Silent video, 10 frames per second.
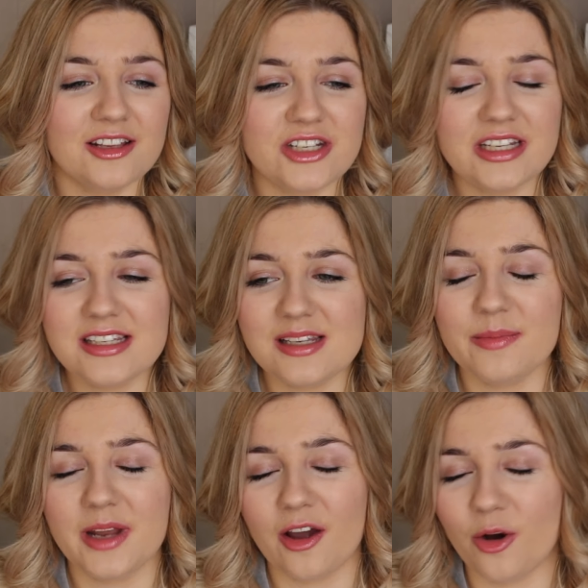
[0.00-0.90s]
Jill is
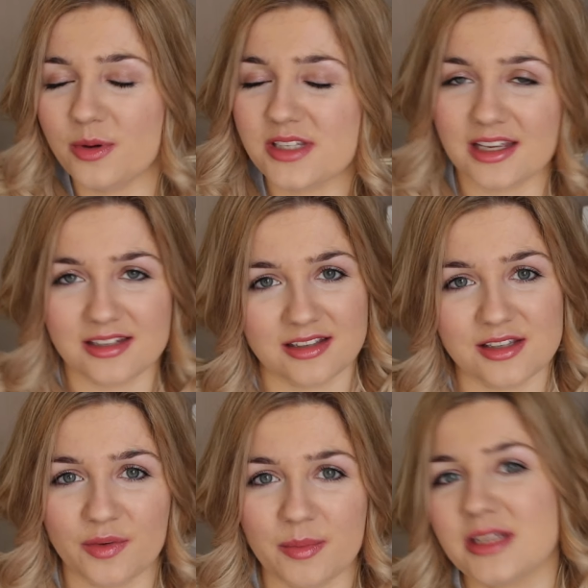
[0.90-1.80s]
somebody I always get
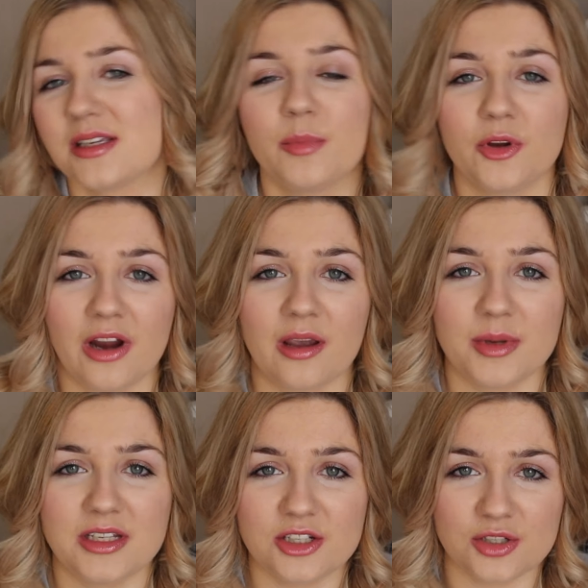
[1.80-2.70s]
tons of amazing book
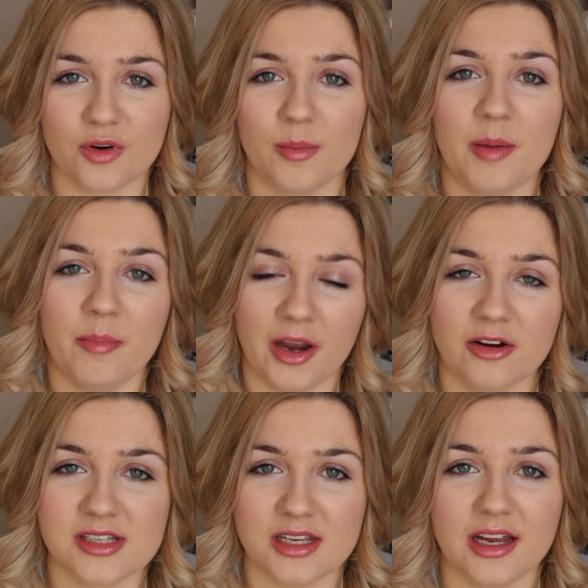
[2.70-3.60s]
recommendations from in
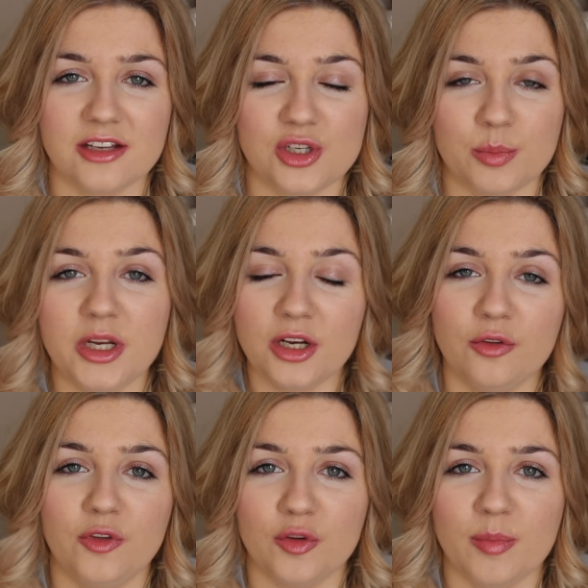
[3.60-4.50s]
person, and she'd been
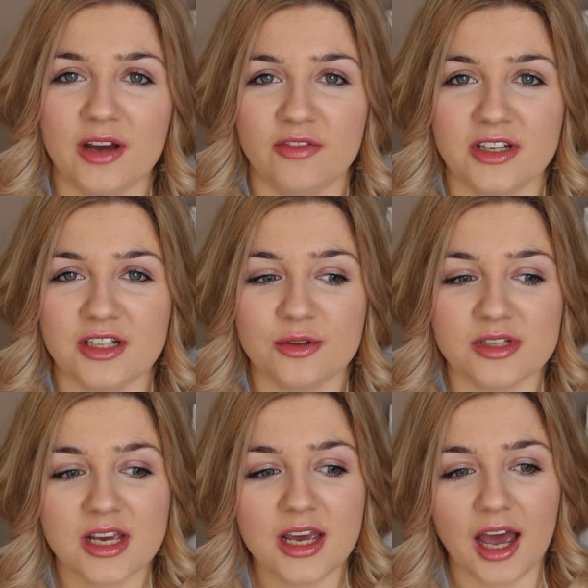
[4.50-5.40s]
in a few of my
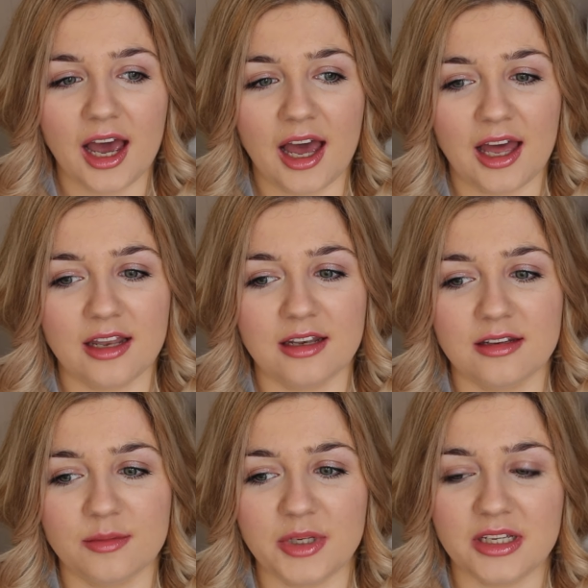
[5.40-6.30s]
videos
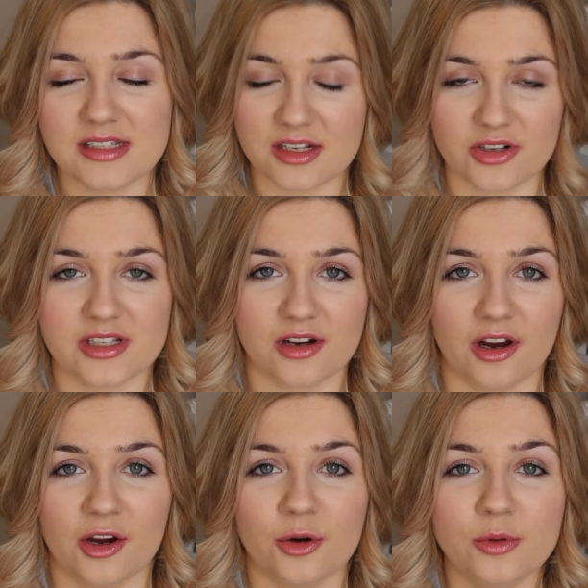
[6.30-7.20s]
and been considering
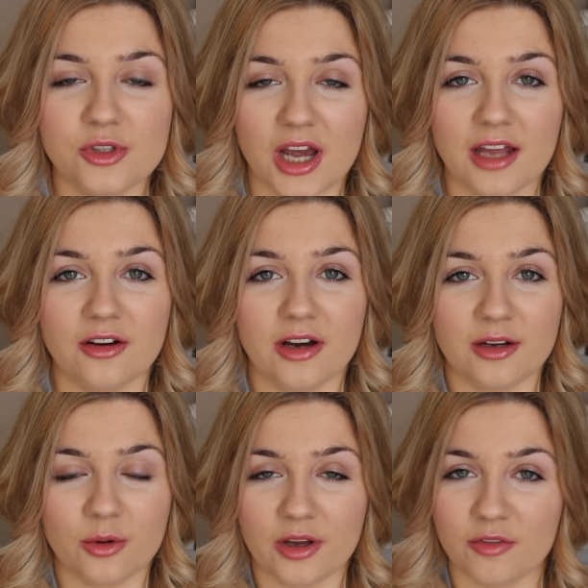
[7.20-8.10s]
starting her own channel,
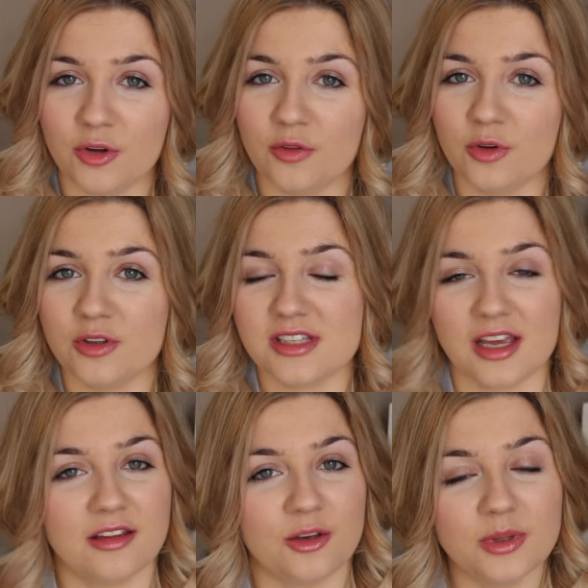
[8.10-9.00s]
and quite a few of you had
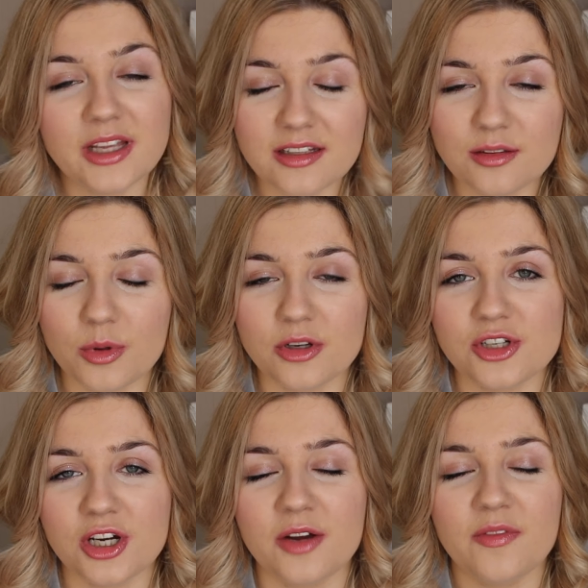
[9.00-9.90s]
said that you would like to
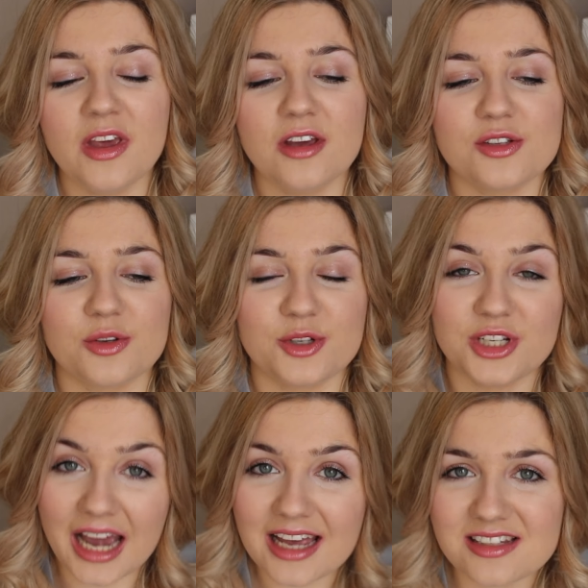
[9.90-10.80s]
watch her. So
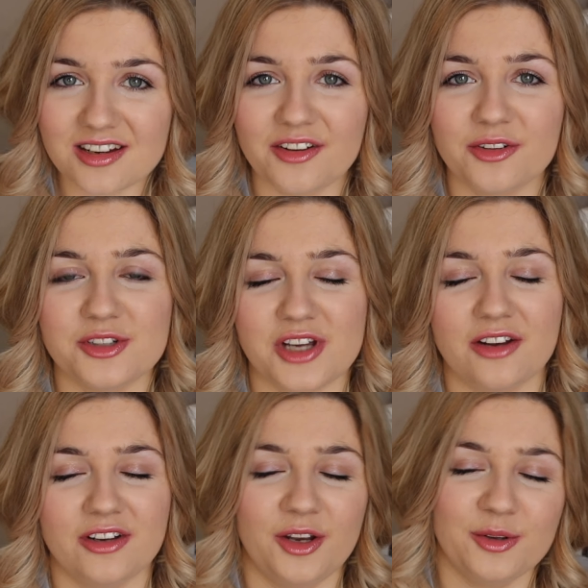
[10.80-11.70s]
she has started her own
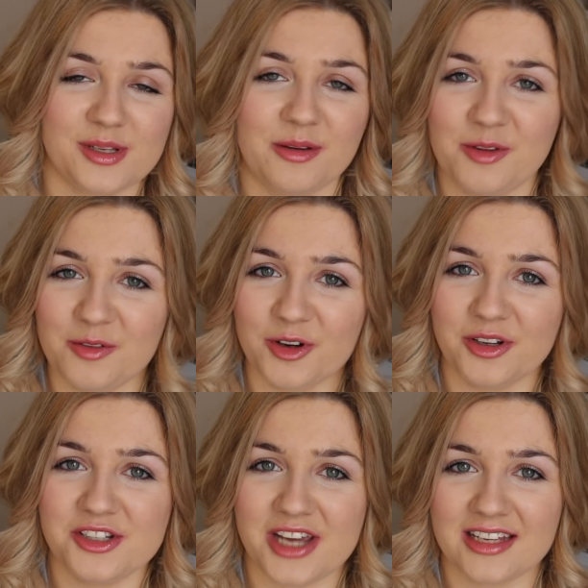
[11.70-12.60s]
channel. I know some of you have
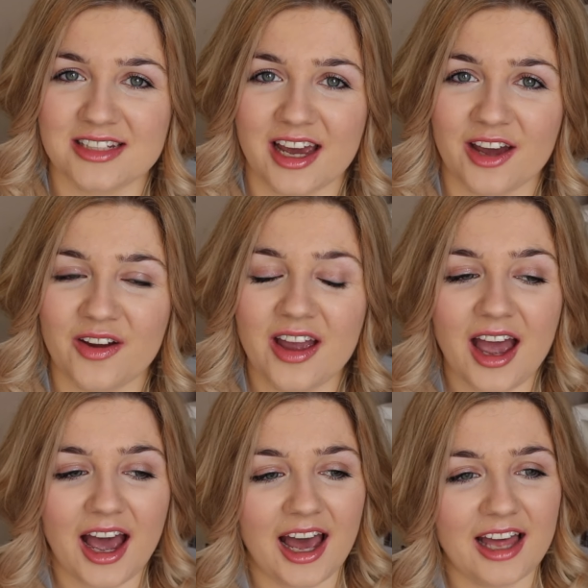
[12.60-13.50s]
gone and checked it out,
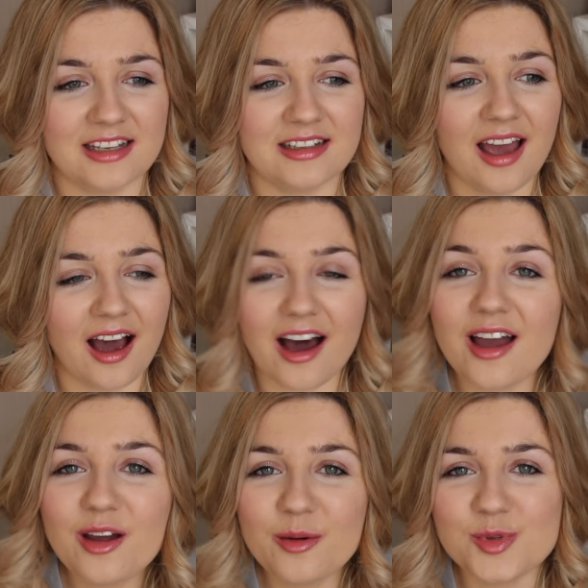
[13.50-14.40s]
and
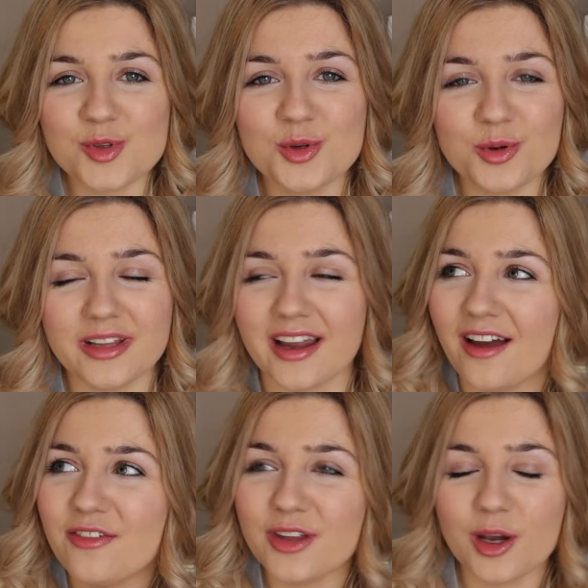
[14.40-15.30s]
I am so, like,
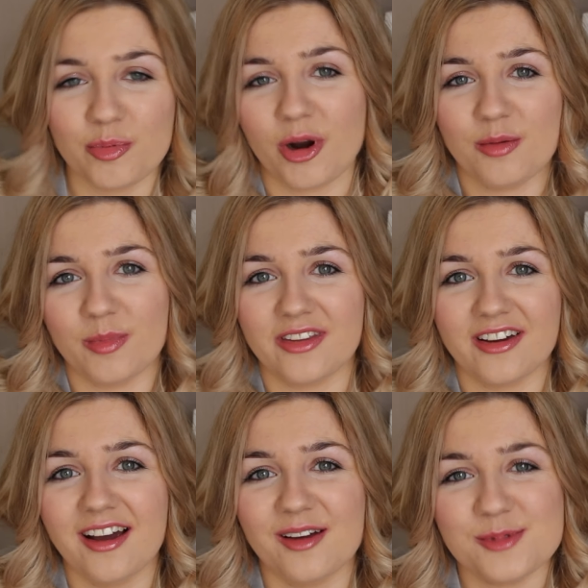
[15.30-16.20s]
I feel like a proud
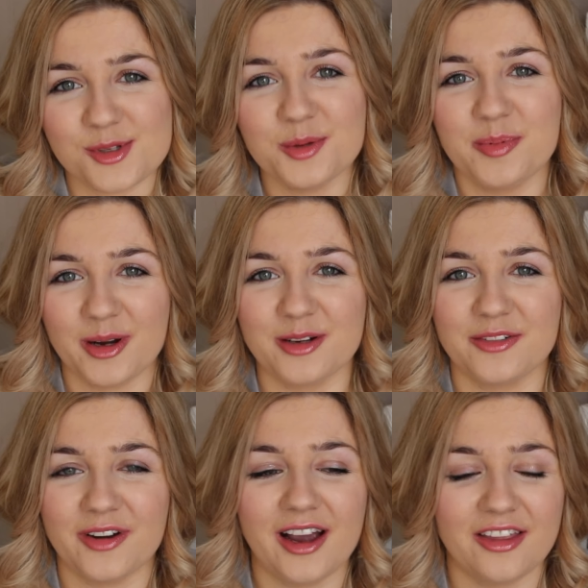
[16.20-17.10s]
mother. I'm so proud
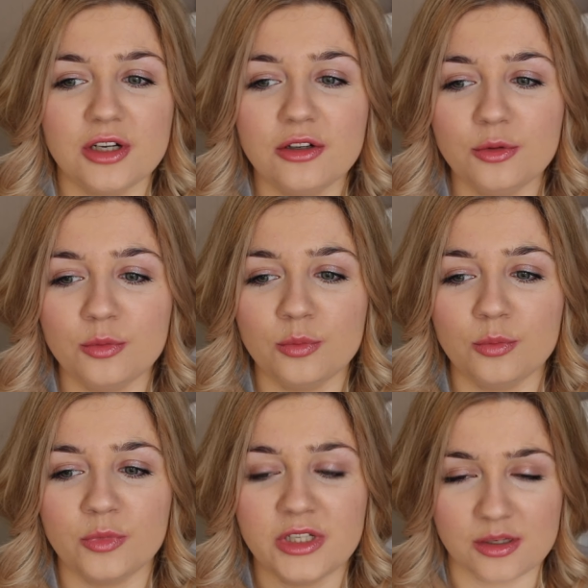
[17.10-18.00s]
of her. Jill
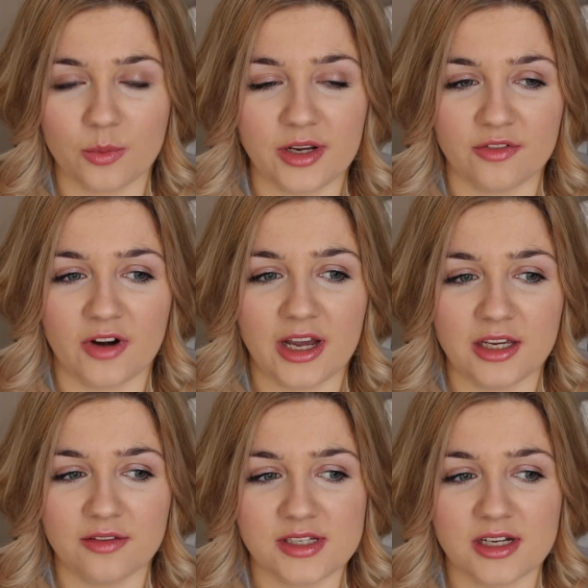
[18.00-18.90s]
reads a wide
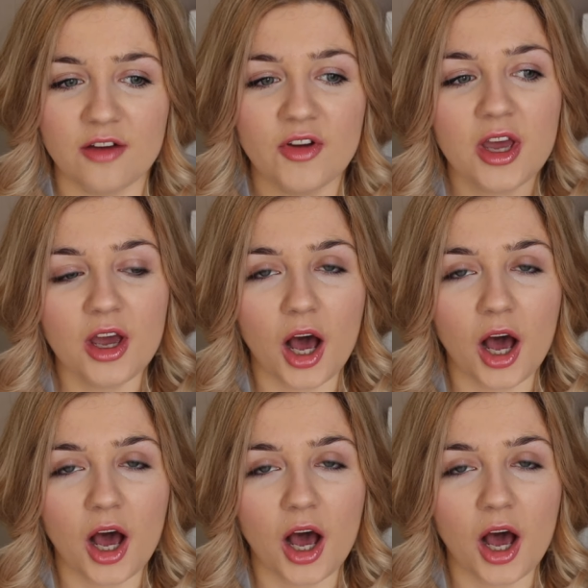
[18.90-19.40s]
variety of stuff.